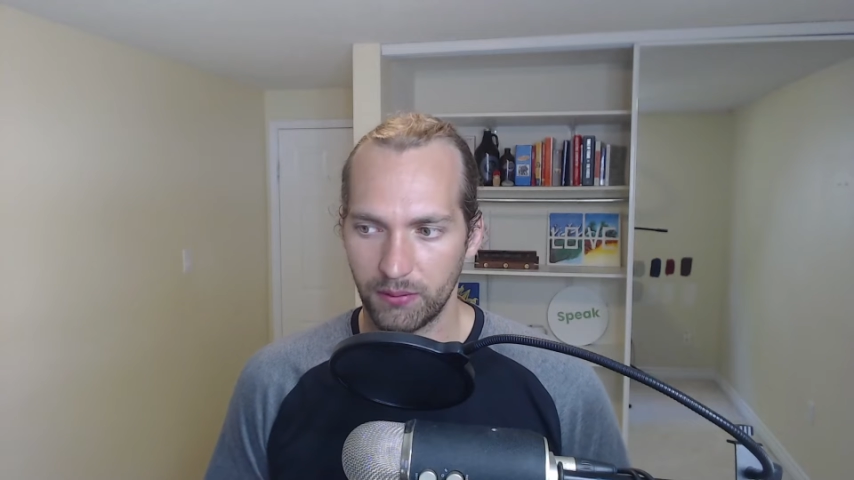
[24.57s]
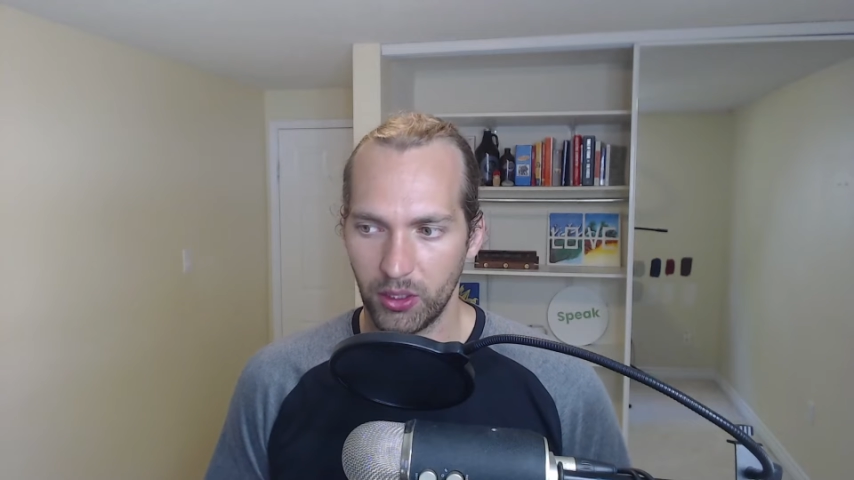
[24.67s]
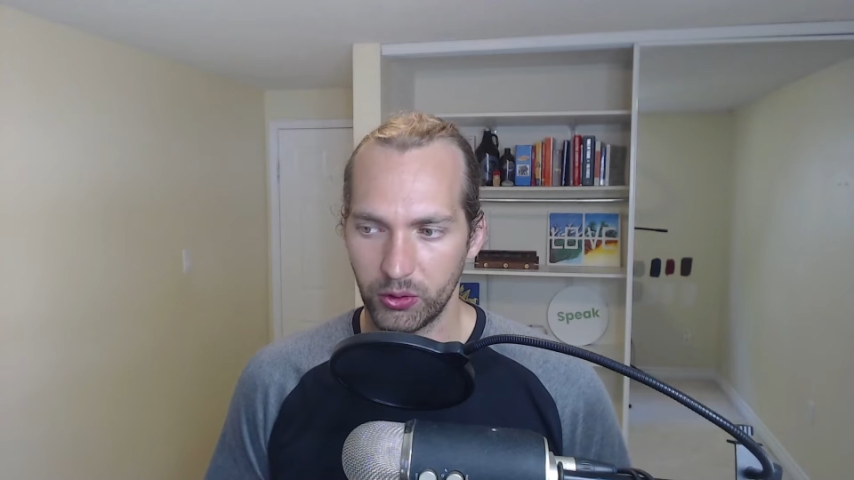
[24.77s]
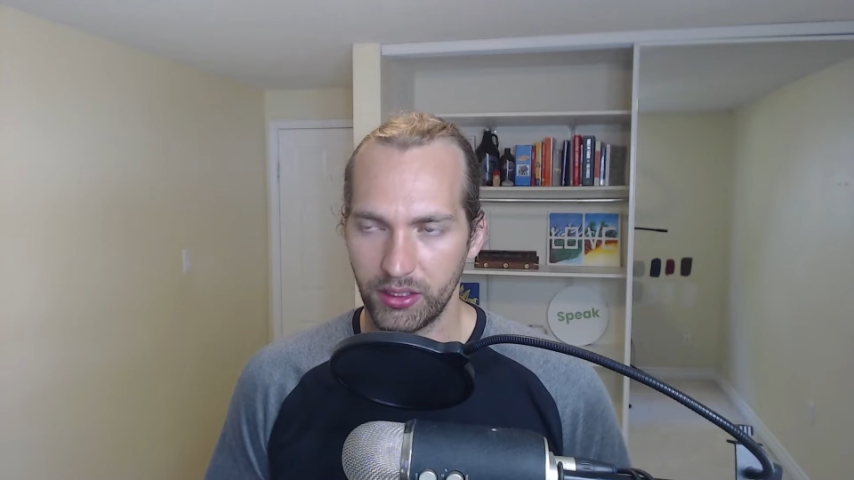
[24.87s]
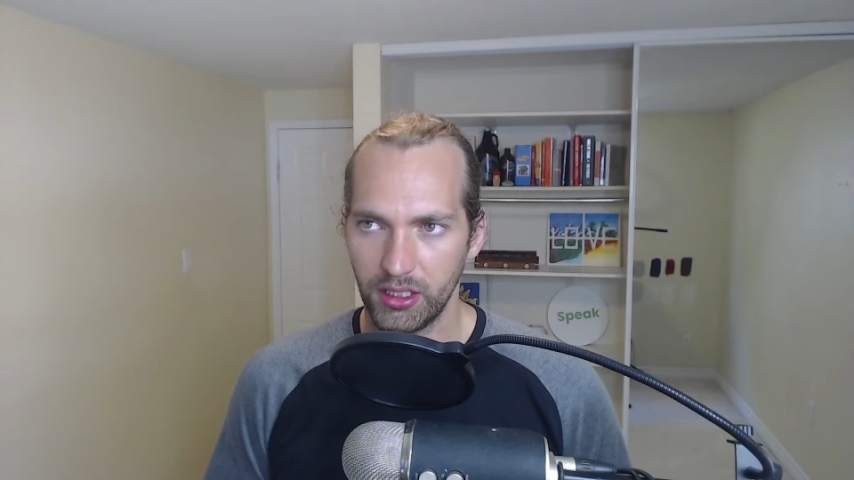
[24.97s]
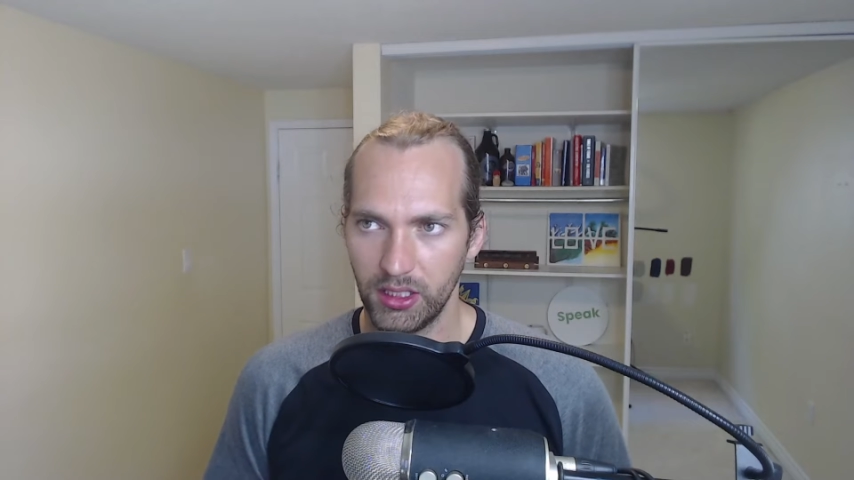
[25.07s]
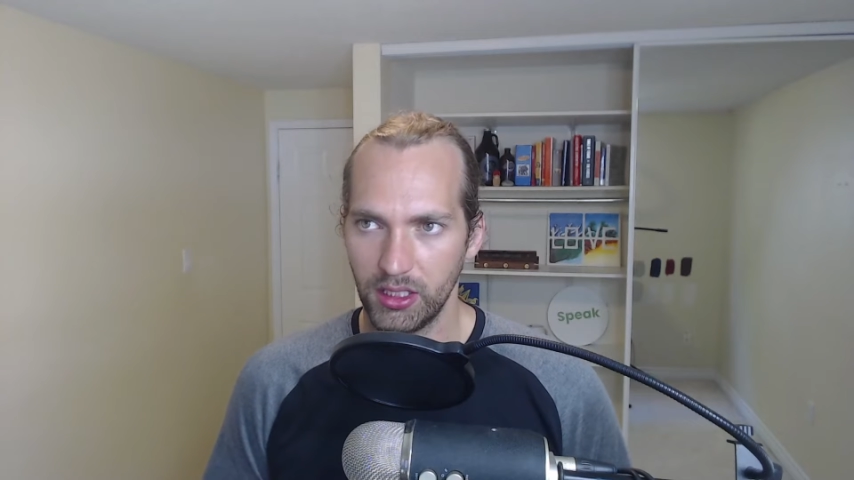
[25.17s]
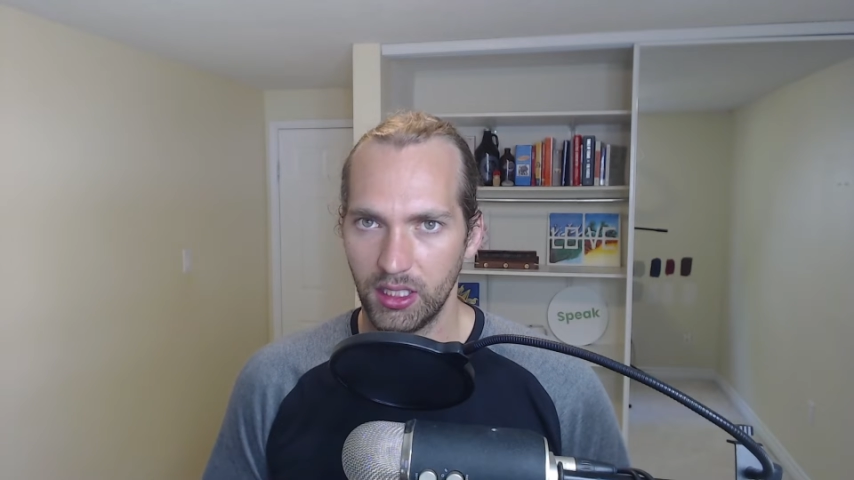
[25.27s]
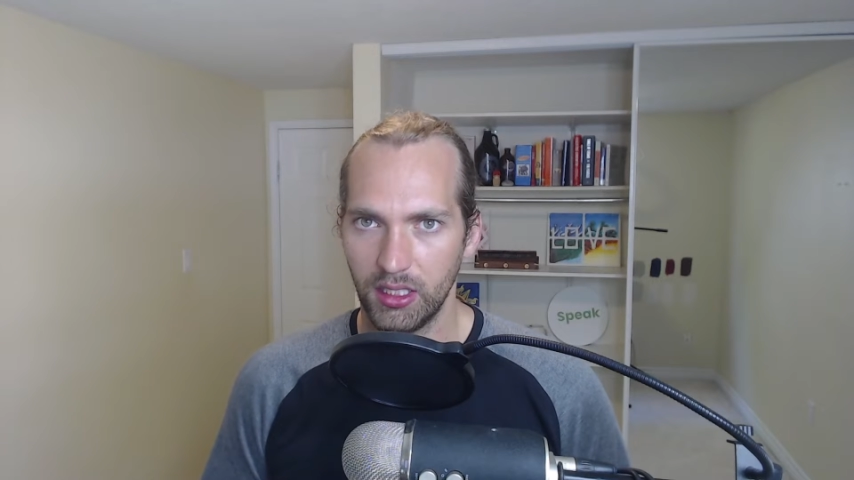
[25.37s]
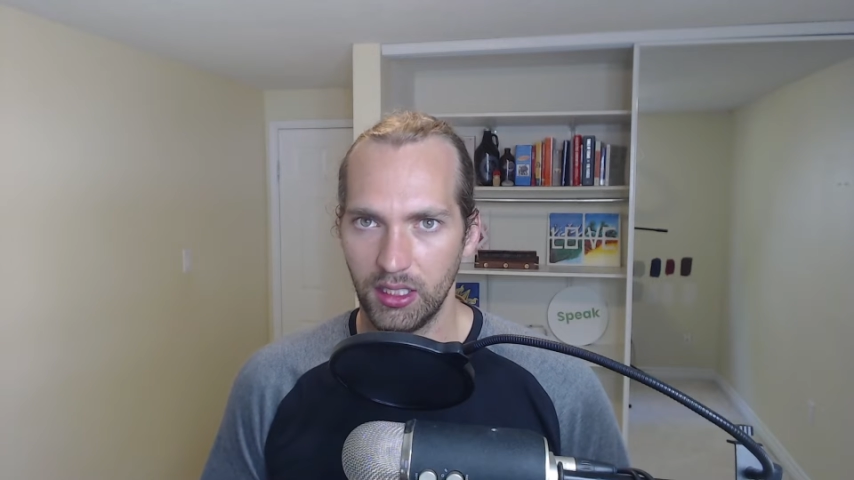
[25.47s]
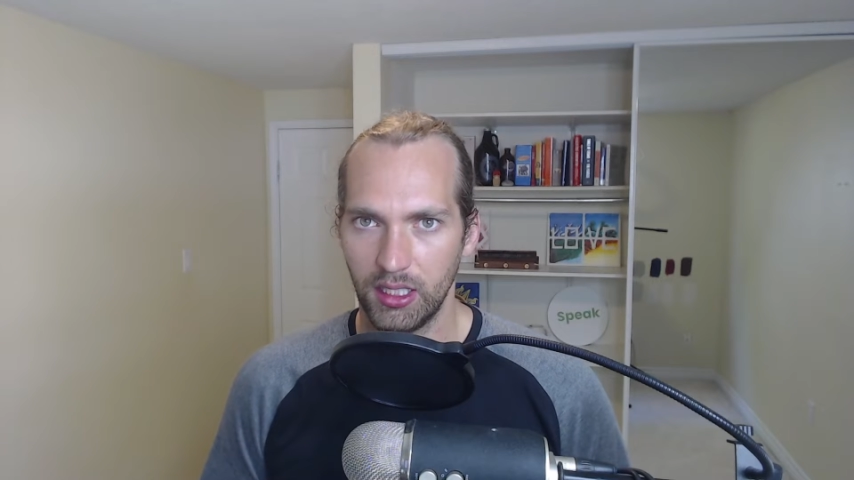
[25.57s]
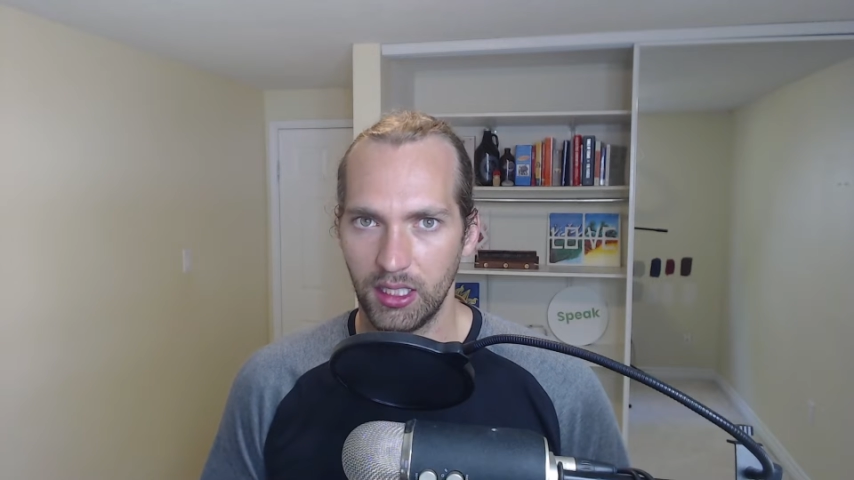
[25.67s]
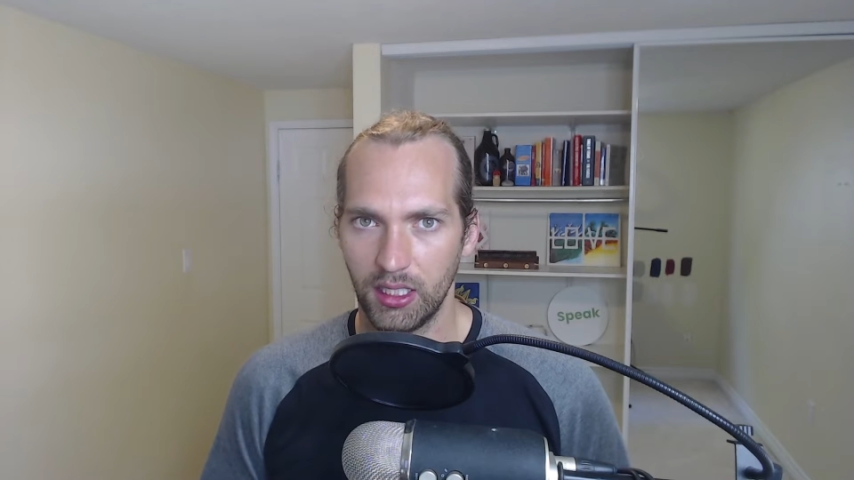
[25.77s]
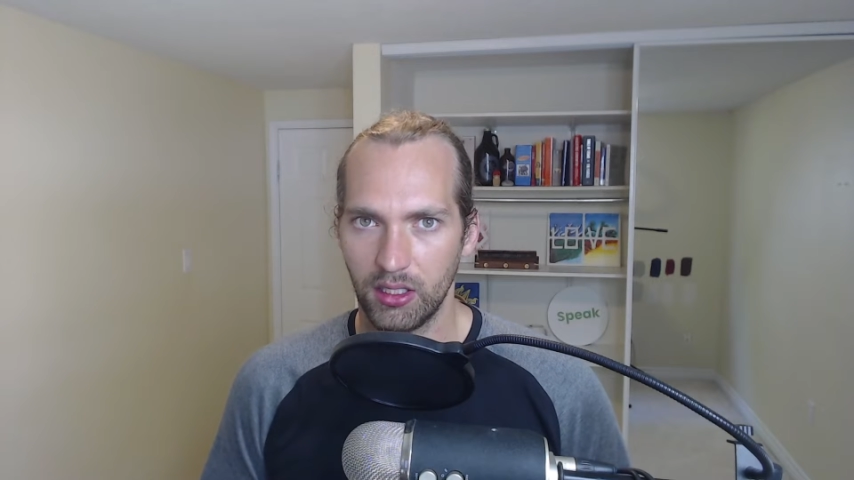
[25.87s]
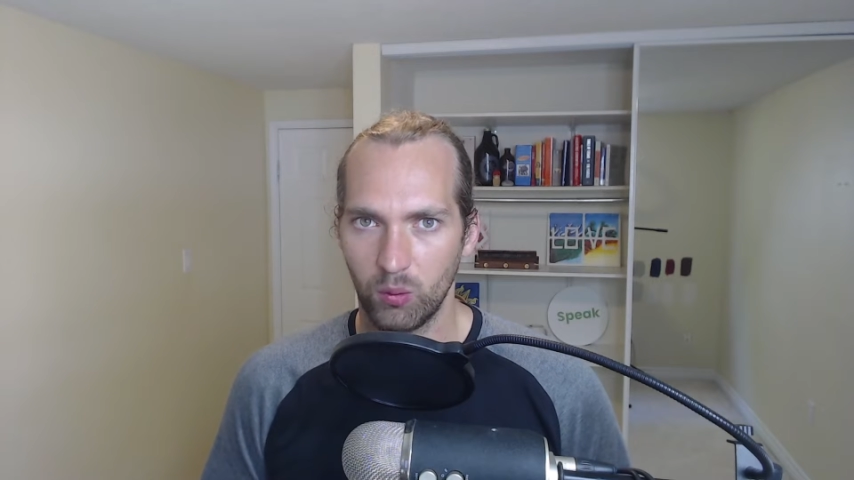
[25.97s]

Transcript: about the uh,